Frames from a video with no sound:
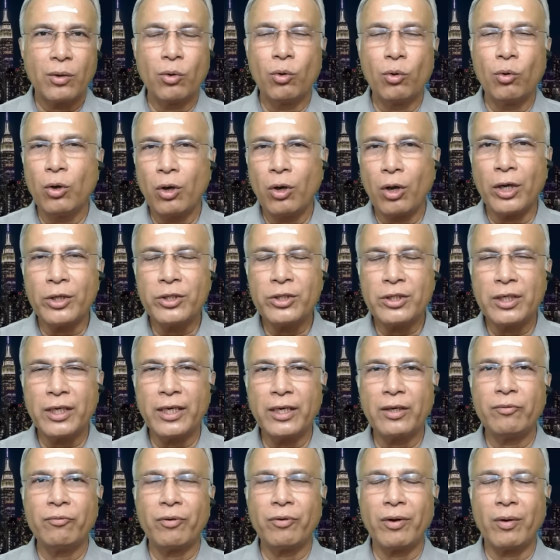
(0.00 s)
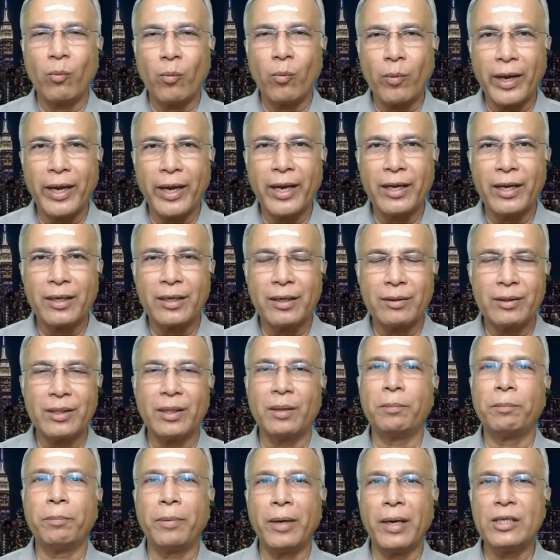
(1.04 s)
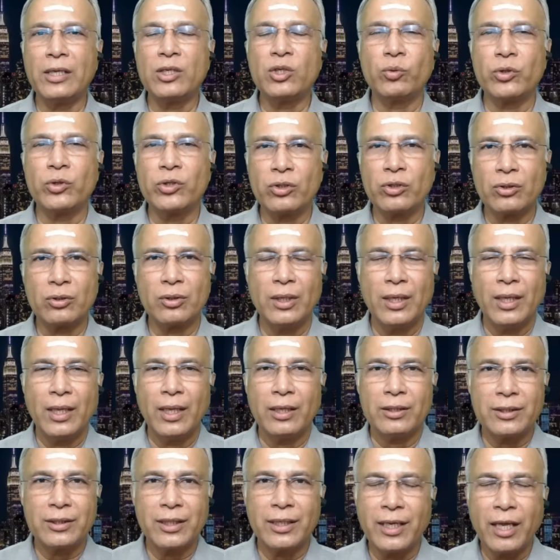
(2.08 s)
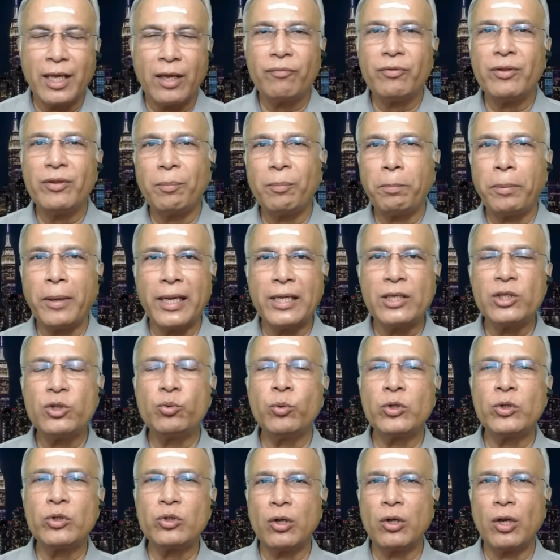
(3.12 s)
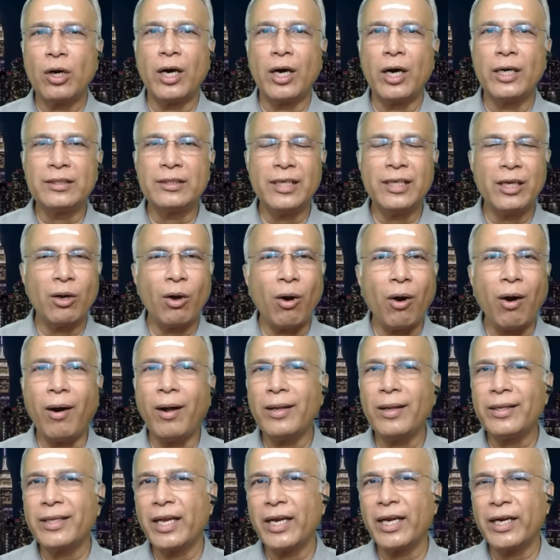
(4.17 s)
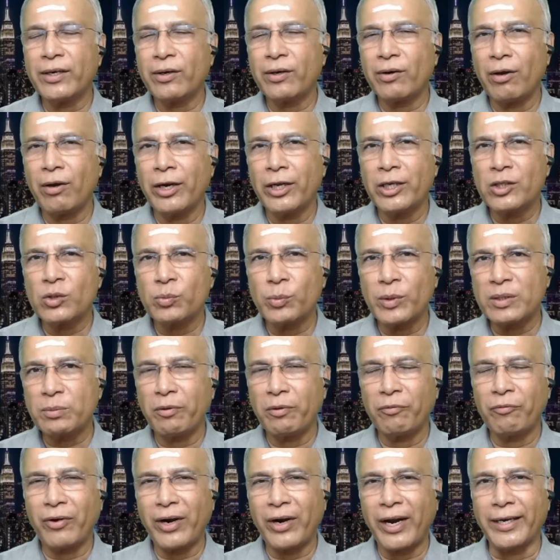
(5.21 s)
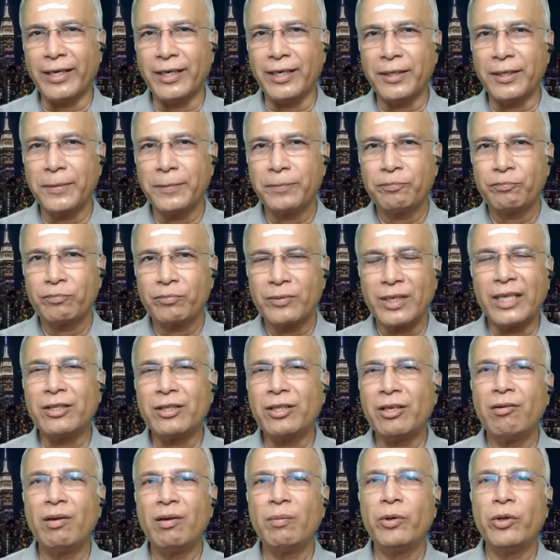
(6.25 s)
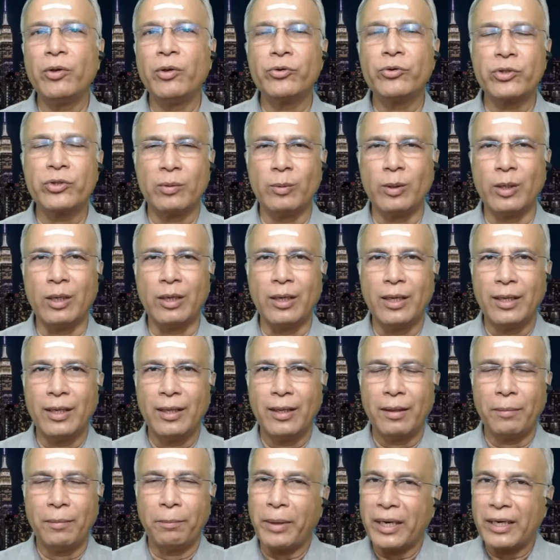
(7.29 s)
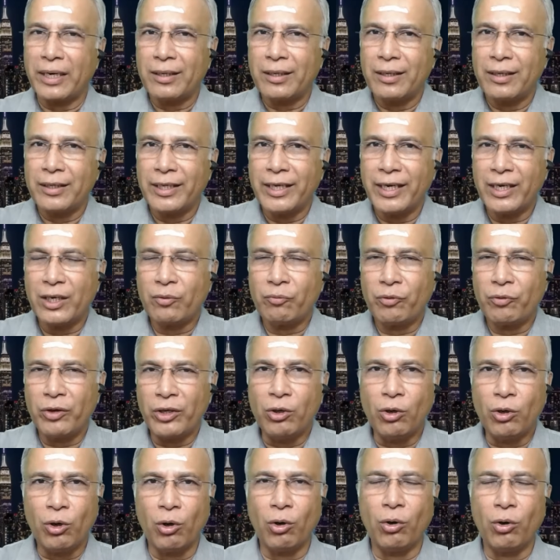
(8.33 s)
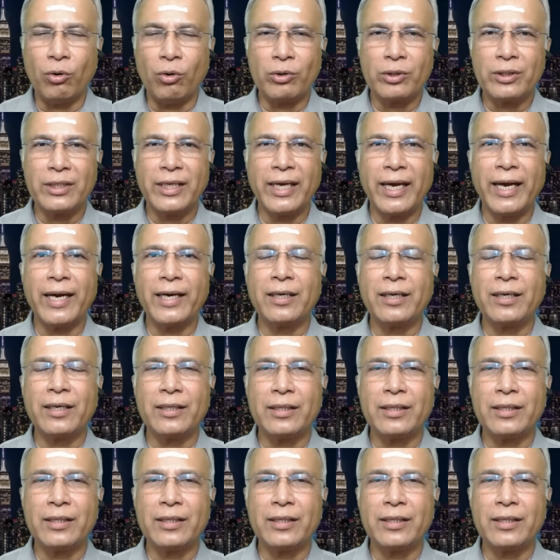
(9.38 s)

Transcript: who launched it, from where that pulse was. Then if the pulse was launched, then all the electronics must be fried. Nothing will be usable. But yet we know that